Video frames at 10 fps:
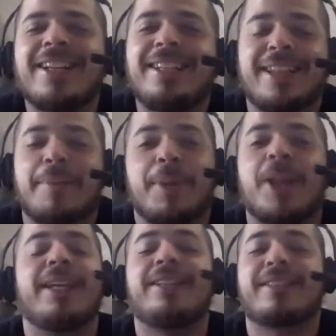and then he's like,
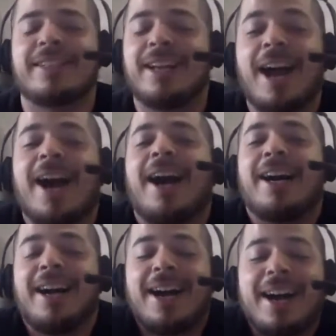it's ah
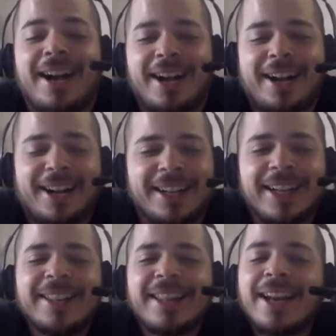ah
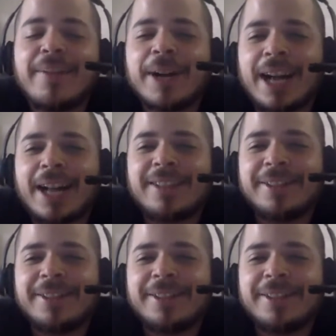that never I, got